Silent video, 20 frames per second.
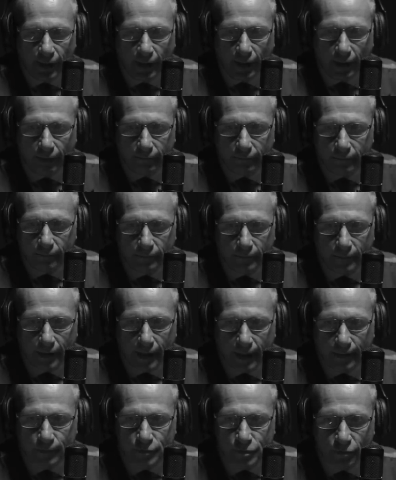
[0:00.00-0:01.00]
we had
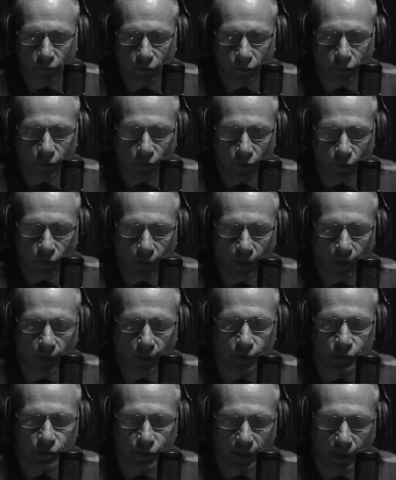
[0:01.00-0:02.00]
absolutely no
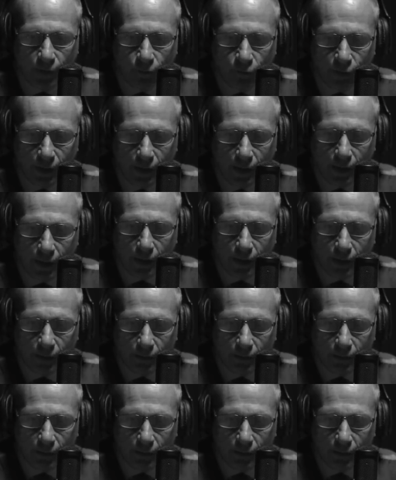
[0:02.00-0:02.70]
errors, and we